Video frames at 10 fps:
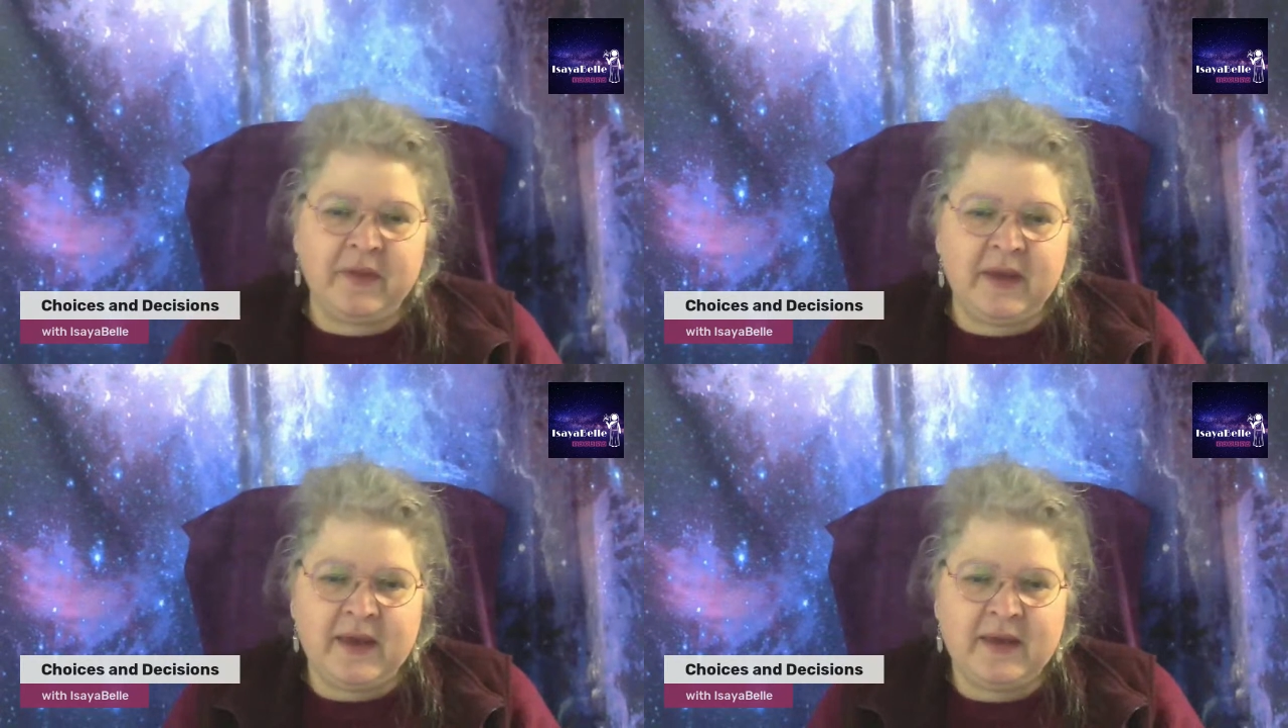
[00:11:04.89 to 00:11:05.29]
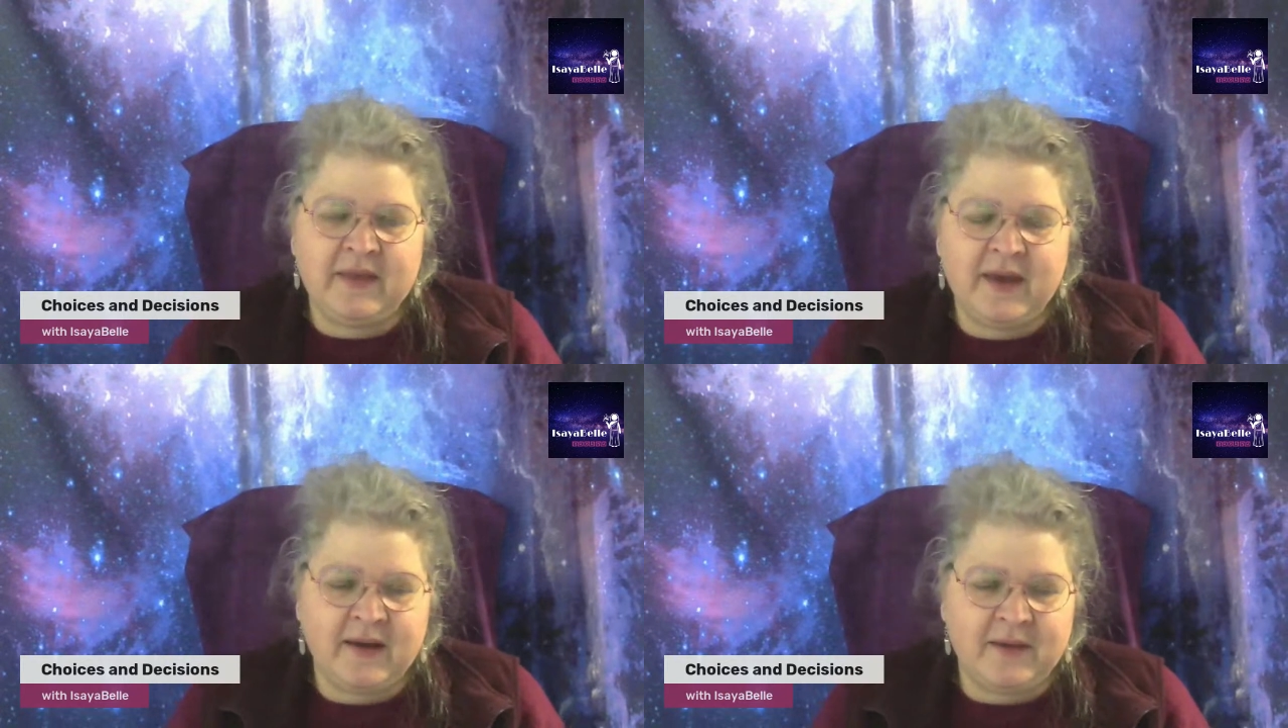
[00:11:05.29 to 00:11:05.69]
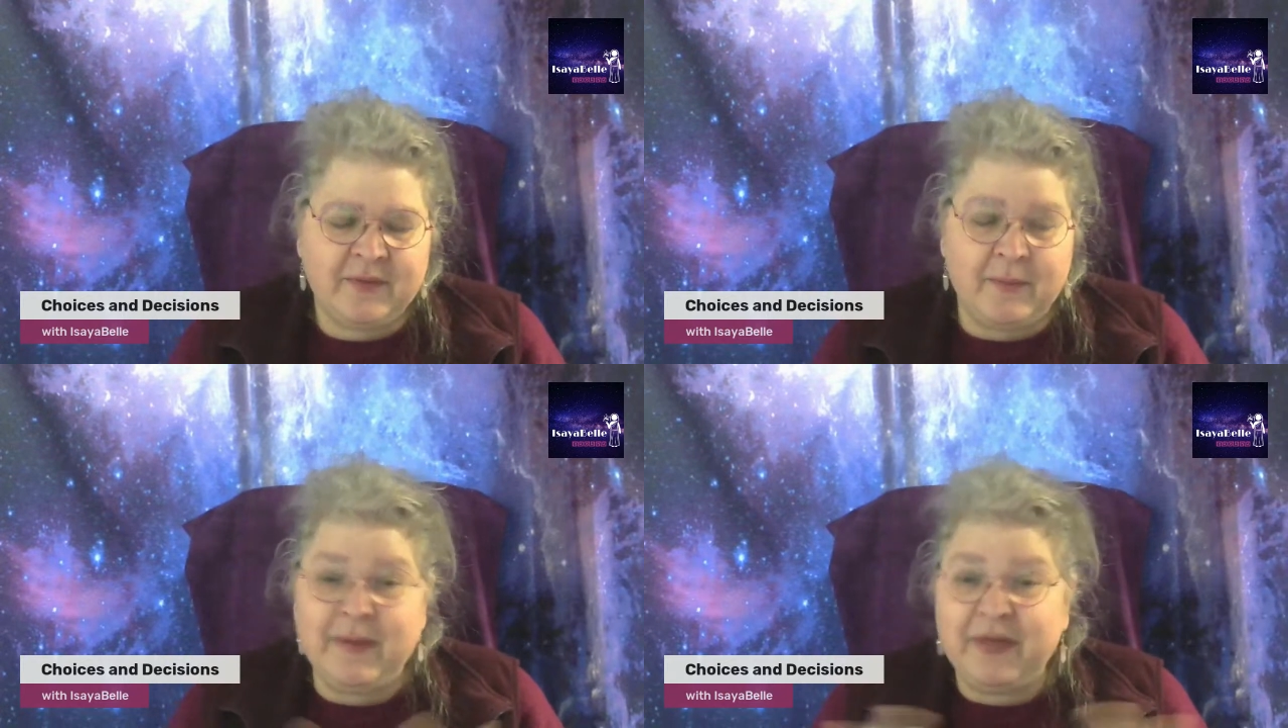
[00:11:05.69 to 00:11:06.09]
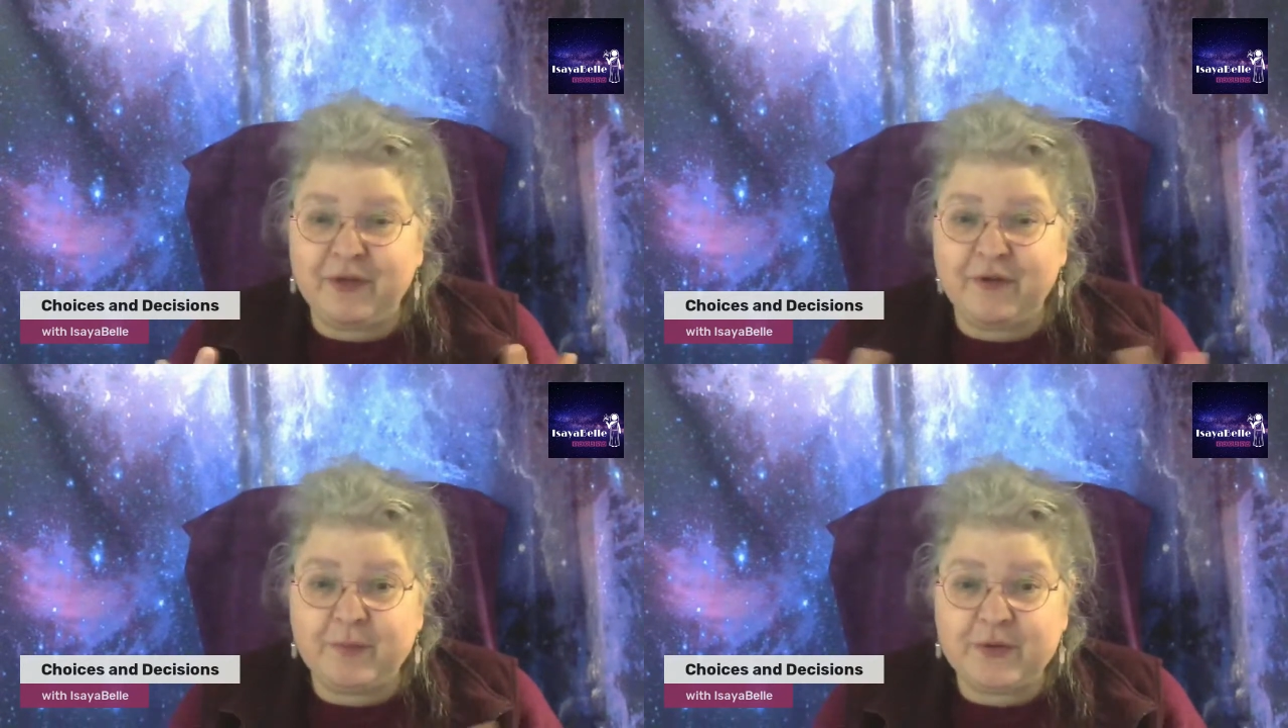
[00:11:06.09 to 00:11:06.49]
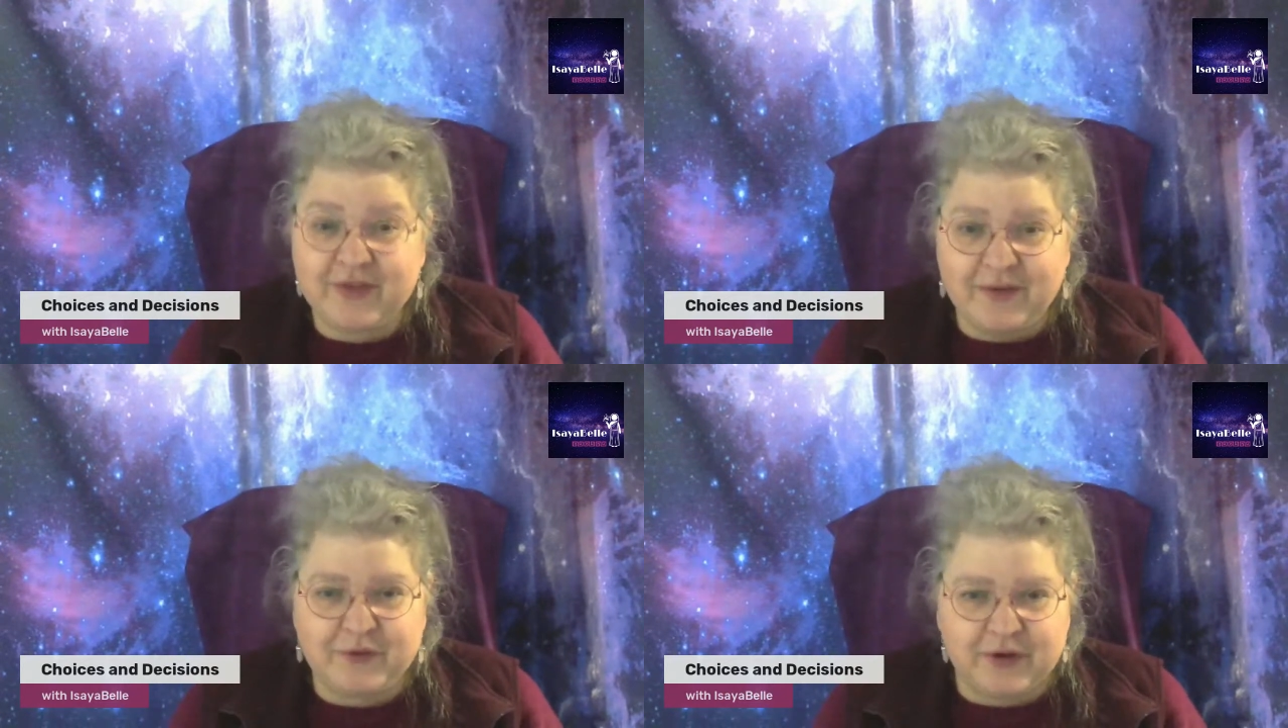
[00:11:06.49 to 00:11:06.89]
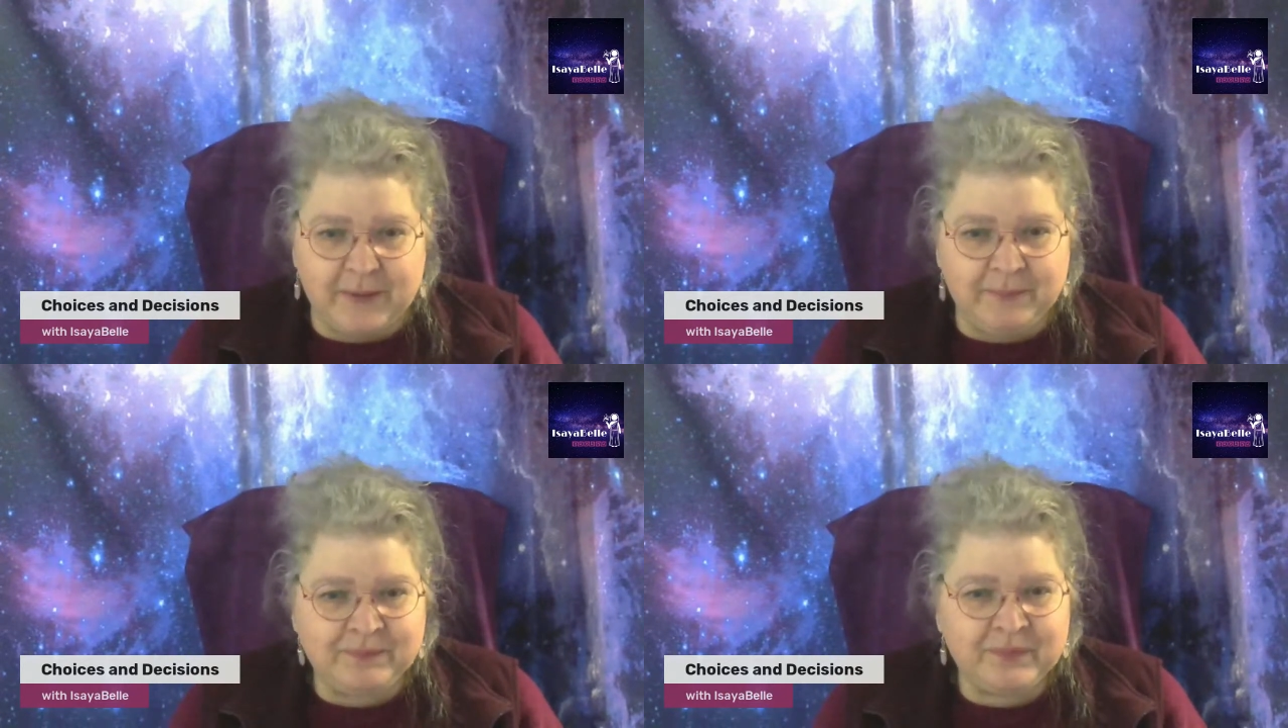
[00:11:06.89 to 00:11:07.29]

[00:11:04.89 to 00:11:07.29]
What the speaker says: the myth of Persephone,